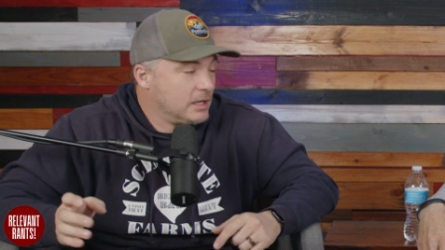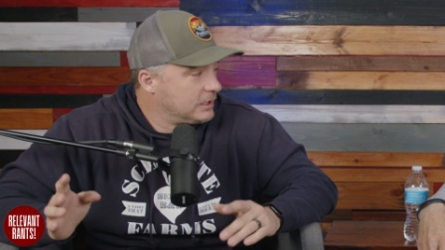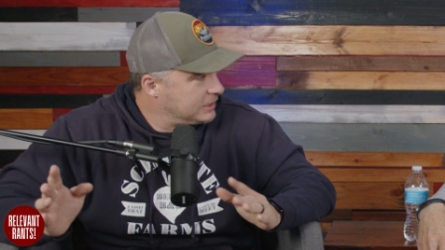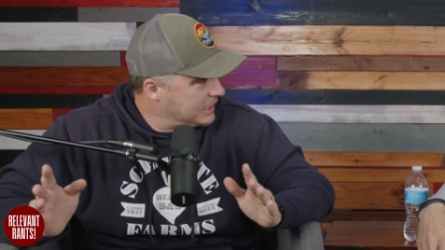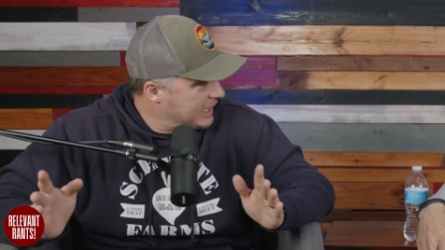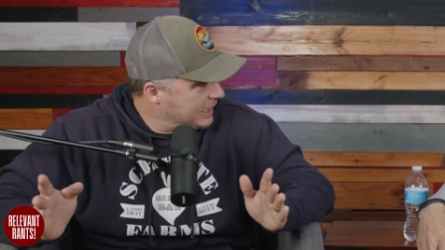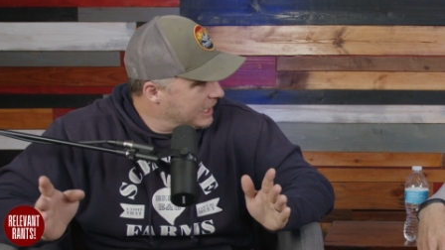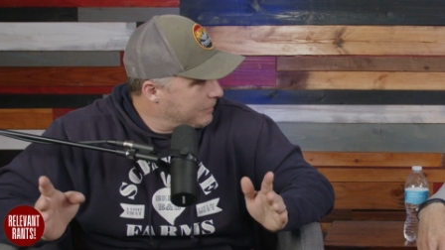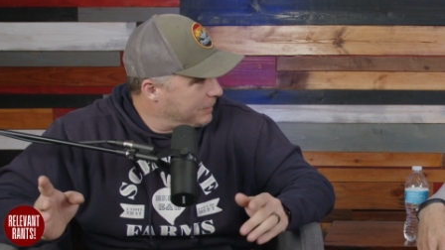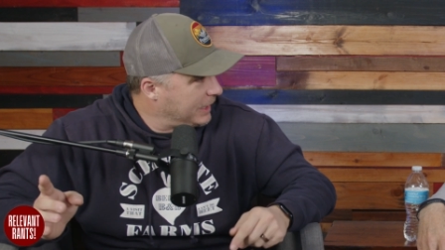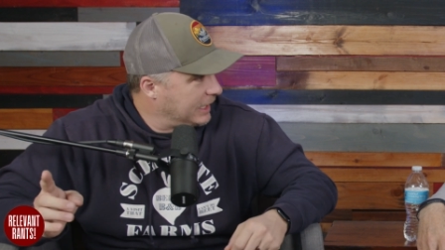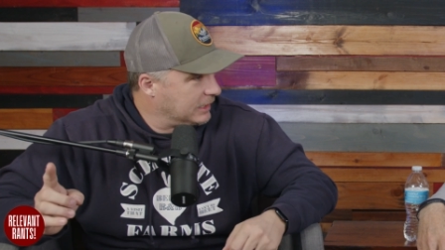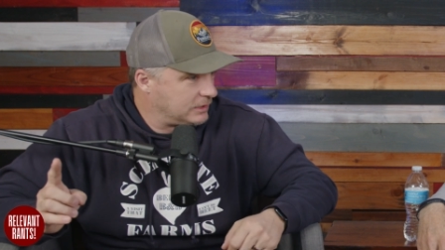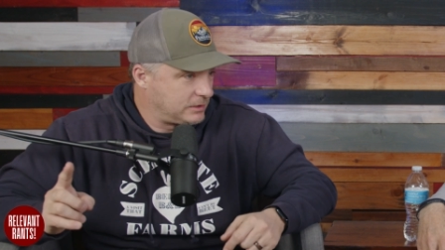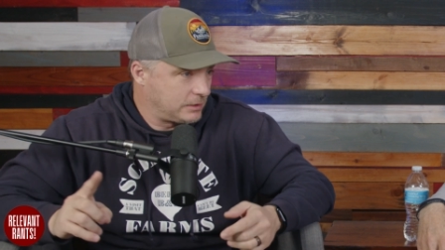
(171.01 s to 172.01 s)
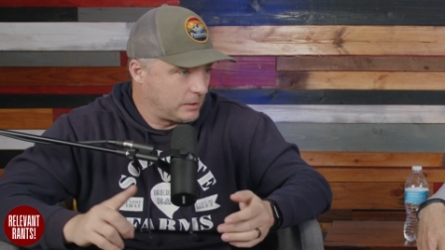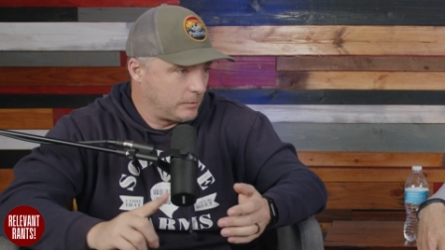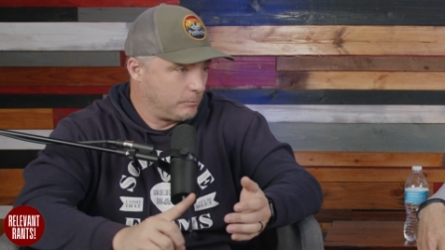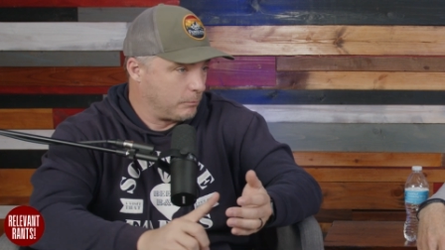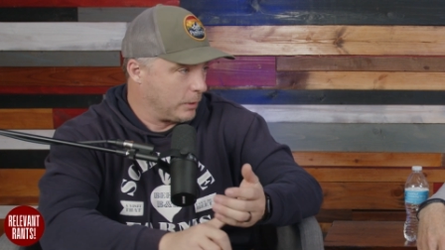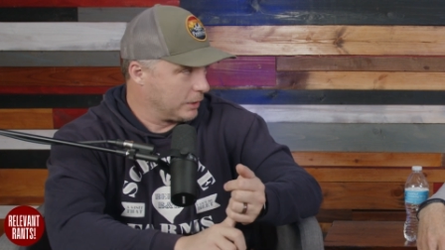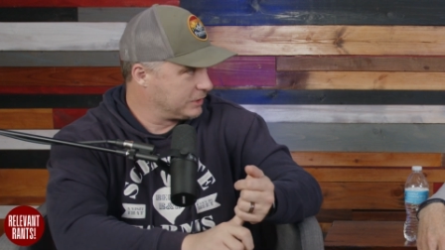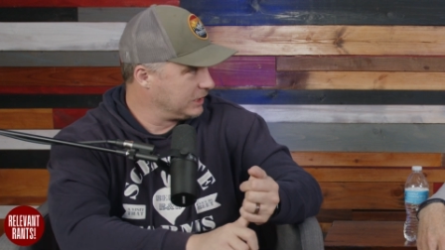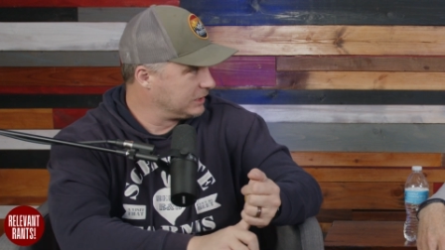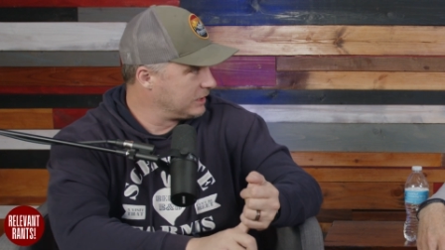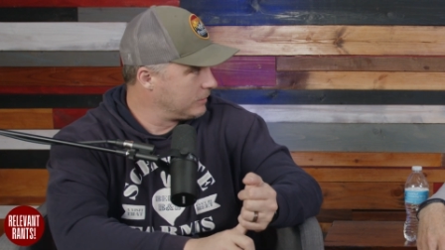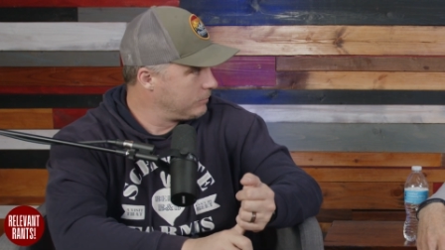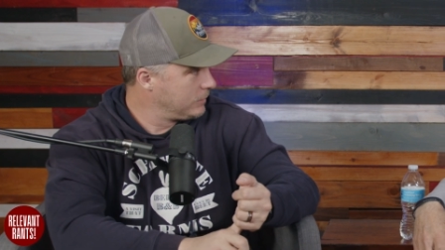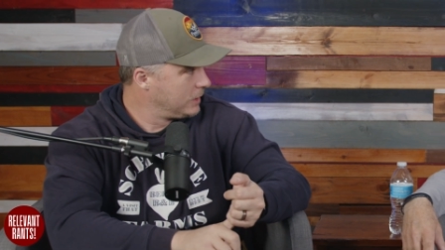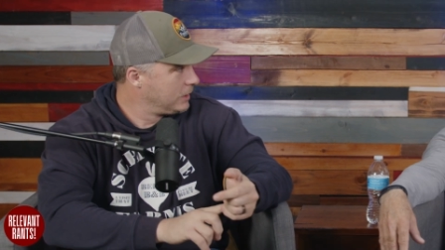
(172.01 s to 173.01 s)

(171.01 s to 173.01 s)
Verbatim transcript: standing up against Marxism,